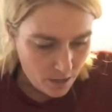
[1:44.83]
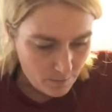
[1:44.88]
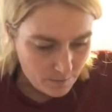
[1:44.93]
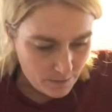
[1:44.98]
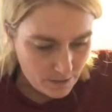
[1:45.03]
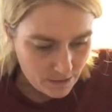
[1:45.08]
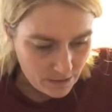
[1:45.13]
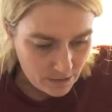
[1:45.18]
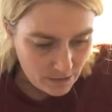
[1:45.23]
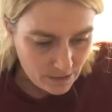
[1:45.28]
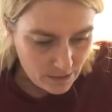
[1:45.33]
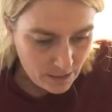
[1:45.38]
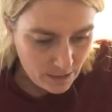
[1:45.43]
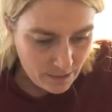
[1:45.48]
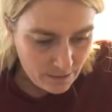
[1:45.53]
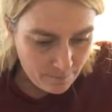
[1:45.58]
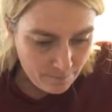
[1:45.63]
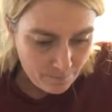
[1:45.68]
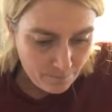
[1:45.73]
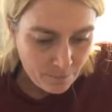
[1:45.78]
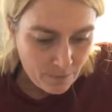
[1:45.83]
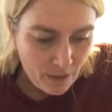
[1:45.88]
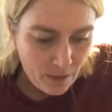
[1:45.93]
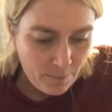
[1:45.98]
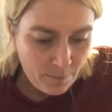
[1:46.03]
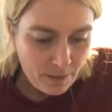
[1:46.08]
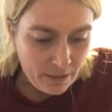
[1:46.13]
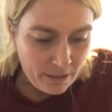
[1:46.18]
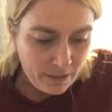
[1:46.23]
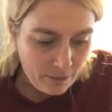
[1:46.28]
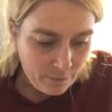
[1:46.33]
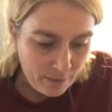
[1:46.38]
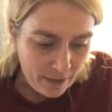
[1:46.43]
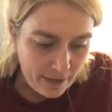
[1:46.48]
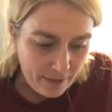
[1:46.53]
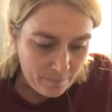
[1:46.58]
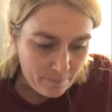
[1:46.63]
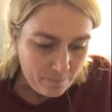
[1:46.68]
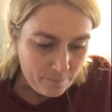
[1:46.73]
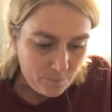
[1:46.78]
seasoning. But
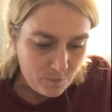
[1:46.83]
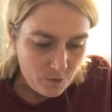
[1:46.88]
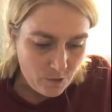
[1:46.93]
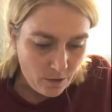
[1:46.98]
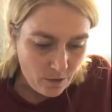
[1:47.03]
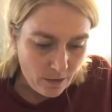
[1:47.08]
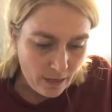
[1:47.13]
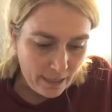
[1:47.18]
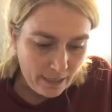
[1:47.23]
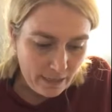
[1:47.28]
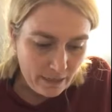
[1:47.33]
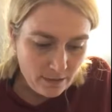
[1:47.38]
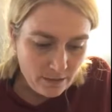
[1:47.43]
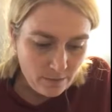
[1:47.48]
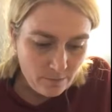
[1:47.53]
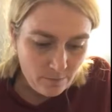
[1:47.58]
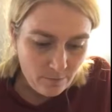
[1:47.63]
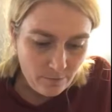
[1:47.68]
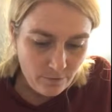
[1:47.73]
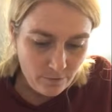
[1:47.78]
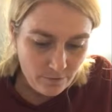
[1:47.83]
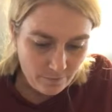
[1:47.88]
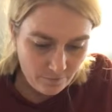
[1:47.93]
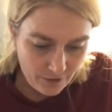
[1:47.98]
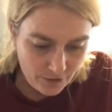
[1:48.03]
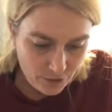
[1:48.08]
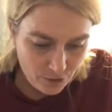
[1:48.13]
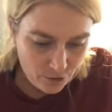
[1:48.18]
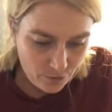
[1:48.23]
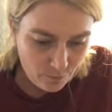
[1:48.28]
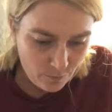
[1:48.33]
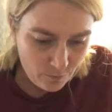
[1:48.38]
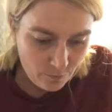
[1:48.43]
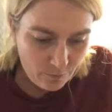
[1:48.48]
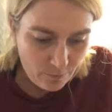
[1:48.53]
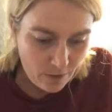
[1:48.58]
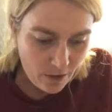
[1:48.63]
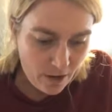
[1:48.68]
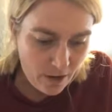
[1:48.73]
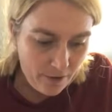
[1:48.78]
anyway, so I need some vegetable
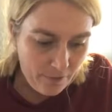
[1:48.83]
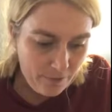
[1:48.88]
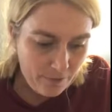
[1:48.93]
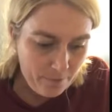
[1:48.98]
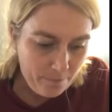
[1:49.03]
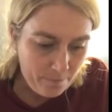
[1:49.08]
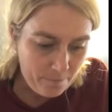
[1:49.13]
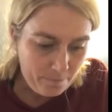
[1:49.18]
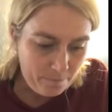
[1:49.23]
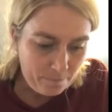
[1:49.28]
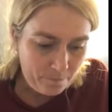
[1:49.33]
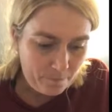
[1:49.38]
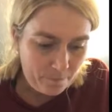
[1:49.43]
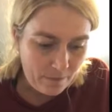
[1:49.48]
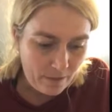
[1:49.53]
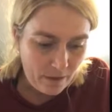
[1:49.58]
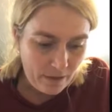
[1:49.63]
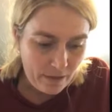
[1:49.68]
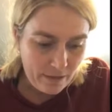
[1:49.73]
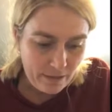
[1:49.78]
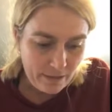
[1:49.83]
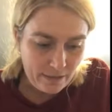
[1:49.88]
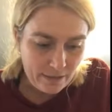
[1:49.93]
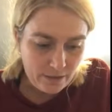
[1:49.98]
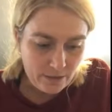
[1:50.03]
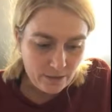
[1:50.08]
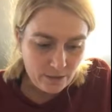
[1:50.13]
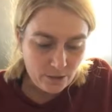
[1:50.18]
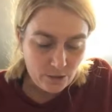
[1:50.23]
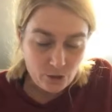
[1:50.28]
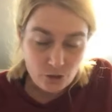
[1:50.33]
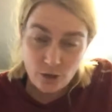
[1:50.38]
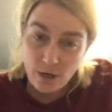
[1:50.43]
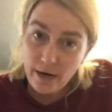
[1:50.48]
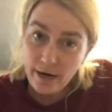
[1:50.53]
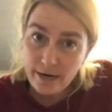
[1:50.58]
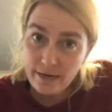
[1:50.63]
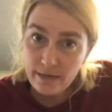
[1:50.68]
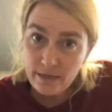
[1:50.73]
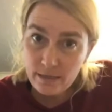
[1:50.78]
broth. I need
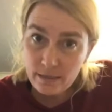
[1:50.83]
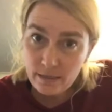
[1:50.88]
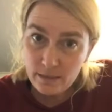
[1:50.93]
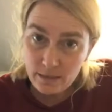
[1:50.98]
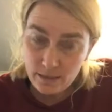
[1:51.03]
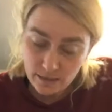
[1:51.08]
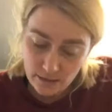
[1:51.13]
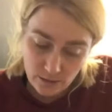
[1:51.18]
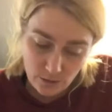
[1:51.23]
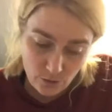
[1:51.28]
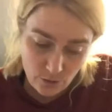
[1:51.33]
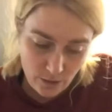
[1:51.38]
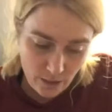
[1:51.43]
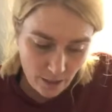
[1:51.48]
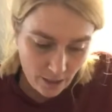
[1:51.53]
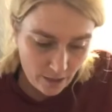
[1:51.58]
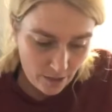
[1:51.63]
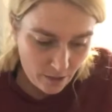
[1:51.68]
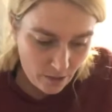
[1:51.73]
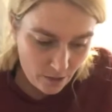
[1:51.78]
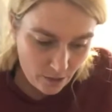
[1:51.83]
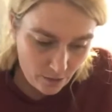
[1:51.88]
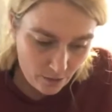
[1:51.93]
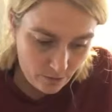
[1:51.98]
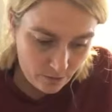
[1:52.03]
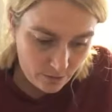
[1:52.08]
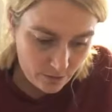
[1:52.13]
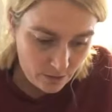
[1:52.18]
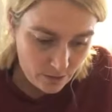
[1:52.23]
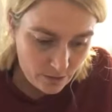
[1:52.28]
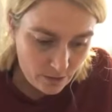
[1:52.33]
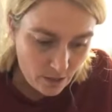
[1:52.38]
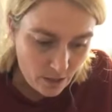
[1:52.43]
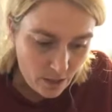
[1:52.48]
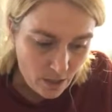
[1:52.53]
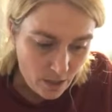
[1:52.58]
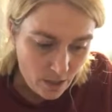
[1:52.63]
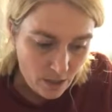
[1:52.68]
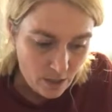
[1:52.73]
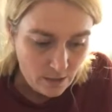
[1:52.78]
dry steel cut oats,
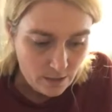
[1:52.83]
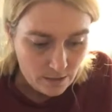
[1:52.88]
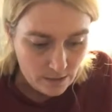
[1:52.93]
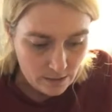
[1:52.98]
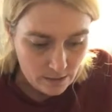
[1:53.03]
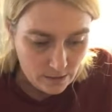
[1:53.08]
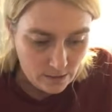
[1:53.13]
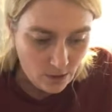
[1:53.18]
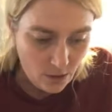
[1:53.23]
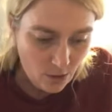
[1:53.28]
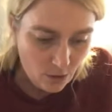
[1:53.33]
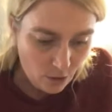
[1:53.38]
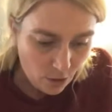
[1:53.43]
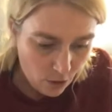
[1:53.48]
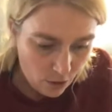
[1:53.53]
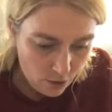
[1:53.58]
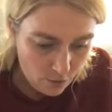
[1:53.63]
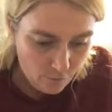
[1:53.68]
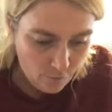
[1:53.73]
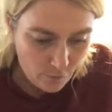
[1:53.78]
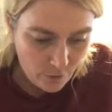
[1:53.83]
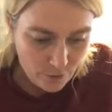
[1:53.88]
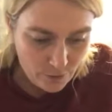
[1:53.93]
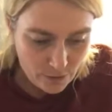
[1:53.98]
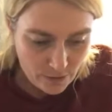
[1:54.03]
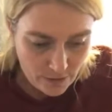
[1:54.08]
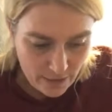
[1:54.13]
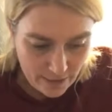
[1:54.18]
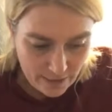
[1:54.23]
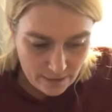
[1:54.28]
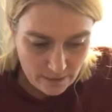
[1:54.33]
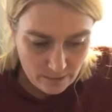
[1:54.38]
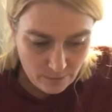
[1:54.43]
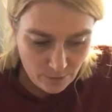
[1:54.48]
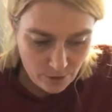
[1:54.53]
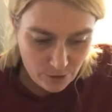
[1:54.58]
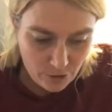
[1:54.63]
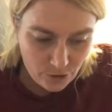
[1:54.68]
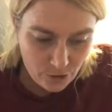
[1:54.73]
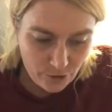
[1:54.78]
sea salt, olive oil, sliced
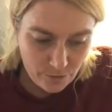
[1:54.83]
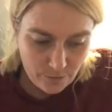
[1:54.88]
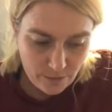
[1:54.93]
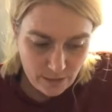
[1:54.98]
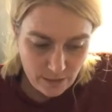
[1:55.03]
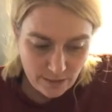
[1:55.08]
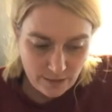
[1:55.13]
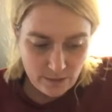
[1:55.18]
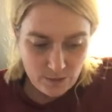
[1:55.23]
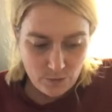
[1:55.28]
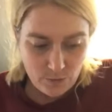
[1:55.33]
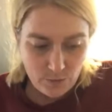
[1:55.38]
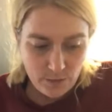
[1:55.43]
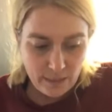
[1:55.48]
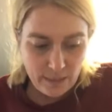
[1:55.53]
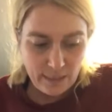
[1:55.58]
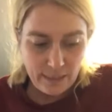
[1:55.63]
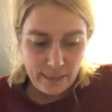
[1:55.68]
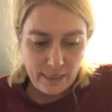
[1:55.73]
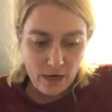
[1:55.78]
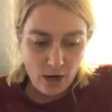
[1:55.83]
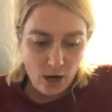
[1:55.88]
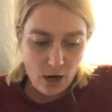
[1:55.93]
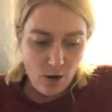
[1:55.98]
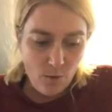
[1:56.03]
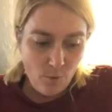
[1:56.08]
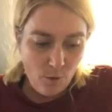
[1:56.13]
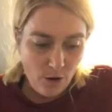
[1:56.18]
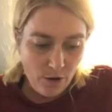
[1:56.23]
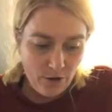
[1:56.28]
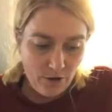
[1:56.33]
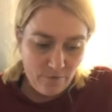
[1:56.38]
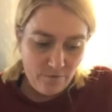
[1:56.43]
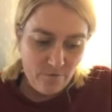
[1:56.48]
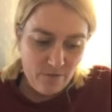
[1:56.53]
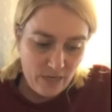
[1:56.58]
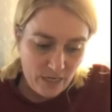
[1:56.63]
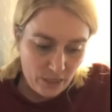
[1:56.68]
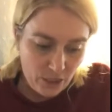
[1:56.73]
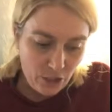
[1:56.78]
mushrooms, sliced zucchini, hot water,
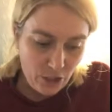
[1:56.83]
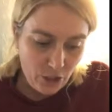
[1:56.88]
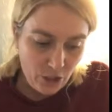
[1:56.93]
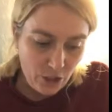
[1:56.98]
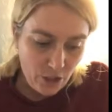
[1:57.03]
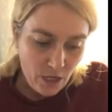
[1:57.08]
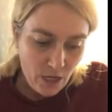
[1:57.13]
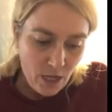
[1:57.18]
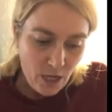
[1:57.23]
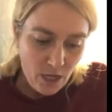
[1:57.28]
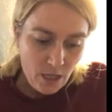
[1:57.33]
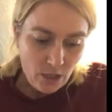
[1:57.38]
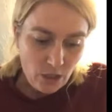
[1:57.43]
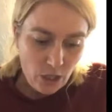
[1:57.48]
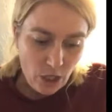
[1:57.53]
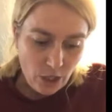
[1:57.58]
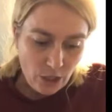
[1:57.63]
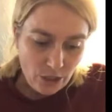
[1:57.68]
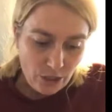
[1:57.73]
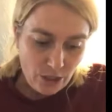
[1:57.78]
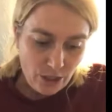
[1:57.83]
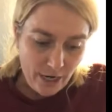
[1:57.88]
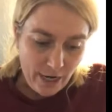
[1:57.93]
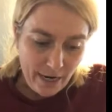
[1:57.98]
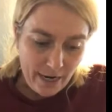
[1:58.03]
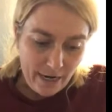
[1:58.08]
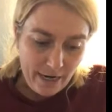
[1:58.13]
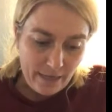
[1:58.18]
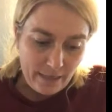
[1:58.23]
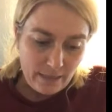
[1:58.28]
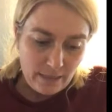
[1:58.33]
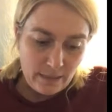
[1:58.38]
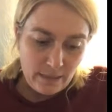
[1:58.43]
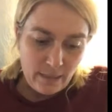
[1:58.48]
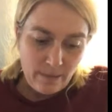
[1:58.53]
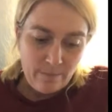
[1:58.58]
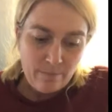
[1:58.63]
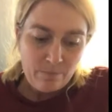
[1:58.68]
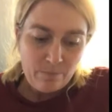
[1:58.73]
vinegar, large eggs,